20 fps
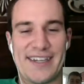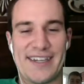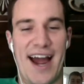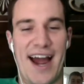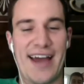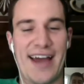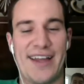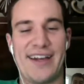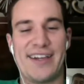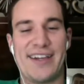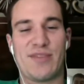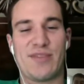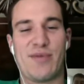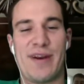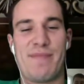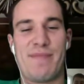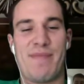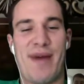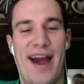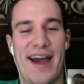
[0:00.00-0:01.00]
highlight is
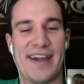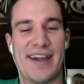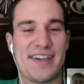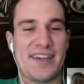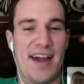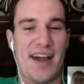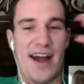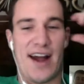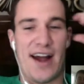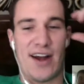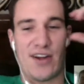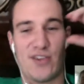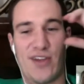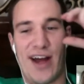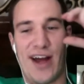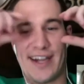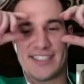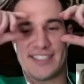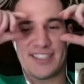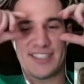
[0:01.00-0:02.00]
when he passed his
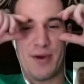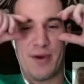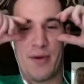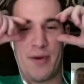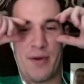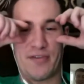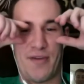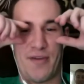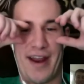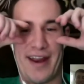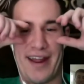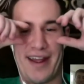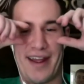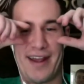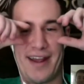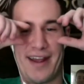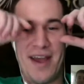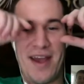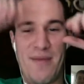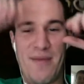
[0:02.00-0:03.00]
glasses when it was
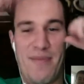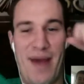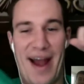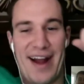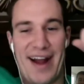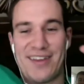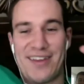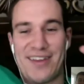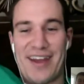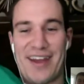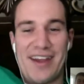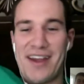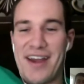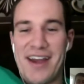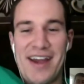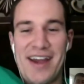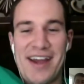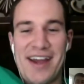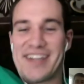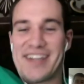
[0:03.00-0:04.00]
raining back to like
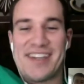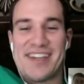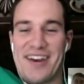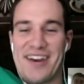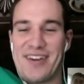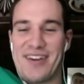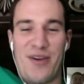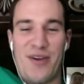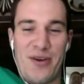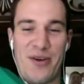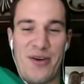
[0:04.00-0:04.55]
his son-in-law,